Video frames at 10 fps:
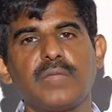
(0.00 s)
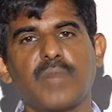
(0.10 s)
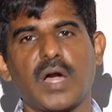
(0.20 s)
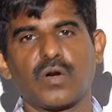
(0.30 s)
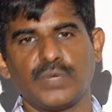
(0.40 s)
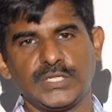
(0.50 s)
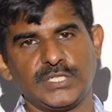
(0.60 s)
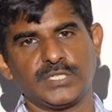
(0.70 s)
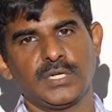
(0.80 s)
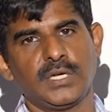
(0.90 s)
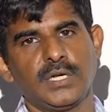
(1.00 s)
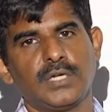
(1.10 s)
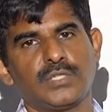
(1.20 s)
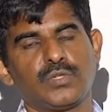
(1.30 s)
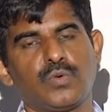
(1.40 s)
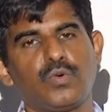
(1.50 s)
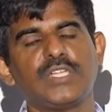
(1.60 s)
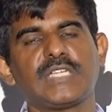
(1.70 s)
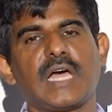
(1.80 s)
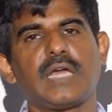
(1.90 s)
Markowitz. So, who
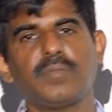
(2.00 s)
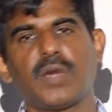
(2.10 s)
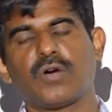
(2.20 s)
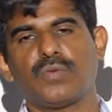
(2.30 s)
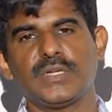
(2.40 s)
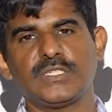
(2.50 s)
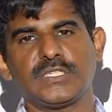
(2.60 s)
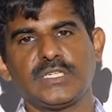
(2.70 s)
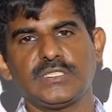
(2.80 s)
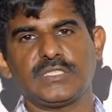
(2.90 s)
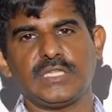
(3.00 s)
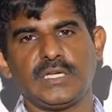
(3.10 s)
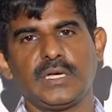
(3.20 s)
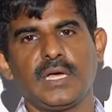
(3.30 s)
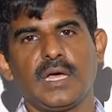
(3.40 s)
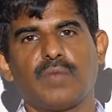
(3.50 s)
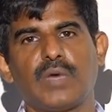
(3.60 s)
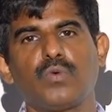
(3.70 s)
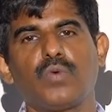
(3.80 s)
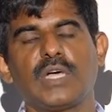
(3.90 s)
is Harry Markowitz? He is the
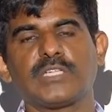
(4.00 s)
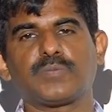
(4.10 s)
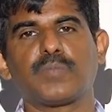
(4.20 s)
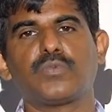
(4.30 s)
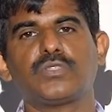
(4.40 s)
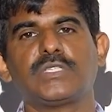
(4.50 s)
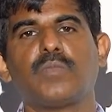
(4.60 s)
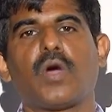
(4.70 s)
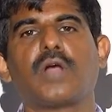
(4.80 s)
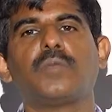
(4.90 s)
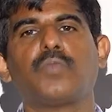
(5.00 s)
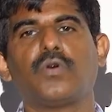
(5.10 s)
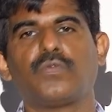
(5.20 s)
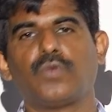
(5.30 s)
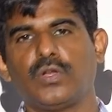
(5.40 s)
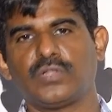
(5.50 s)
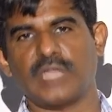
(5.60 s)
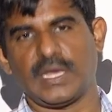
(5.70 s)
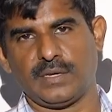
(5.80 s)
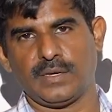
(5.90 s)
one who has proposed the modern portfolio
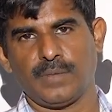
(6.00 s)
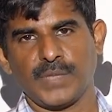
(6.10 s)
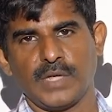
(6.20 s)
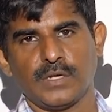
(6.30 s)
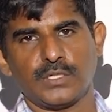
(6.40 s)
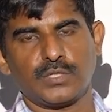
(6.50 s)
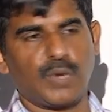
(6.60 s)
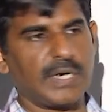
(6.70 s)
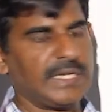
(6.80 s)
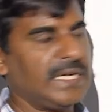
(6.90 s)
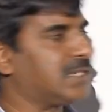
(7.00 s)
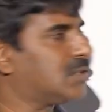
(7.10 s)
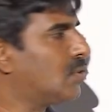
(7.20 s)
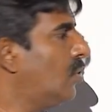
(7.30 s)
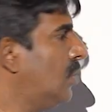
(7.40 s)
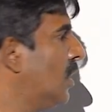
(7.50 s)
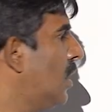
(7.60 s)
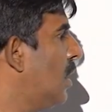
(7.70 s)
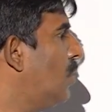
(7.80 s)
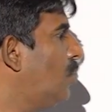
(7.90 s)
theory. So, what he has told,
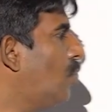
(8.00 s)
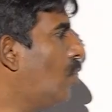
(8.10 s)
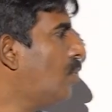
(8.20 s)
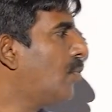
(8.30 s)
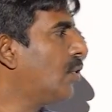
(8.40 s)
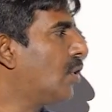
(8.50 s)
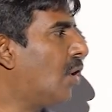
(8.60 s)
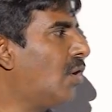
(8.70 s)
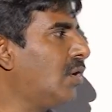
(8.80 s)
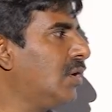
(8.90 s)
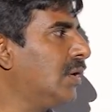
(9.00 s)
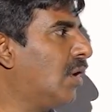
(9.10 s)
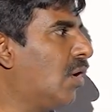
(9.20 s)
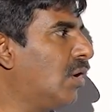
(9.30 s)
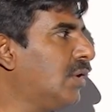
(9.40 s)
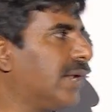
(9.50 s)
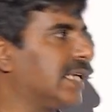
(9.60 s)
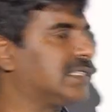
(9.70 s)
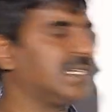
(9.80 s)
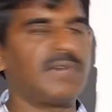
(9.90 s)
don't put all your
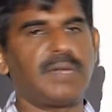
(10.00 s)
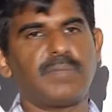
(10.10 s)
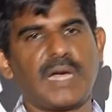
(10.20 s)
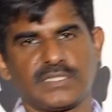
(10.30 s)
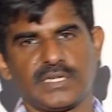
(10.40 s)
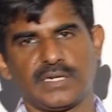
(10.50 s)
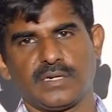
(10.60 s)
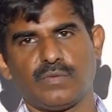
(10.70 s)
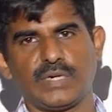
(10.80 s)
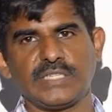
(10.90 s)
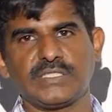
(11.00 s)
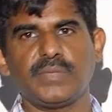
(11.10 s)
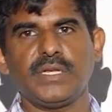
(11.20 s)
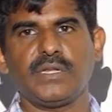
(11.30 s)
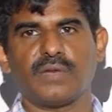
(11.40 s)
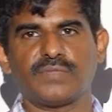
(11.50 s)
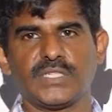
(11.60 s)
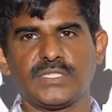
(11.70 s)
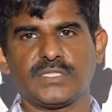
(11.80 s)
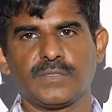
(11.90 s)
eggs in one basket. What is the meaning of
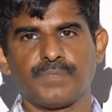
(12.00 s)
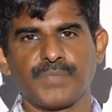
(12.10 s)
this?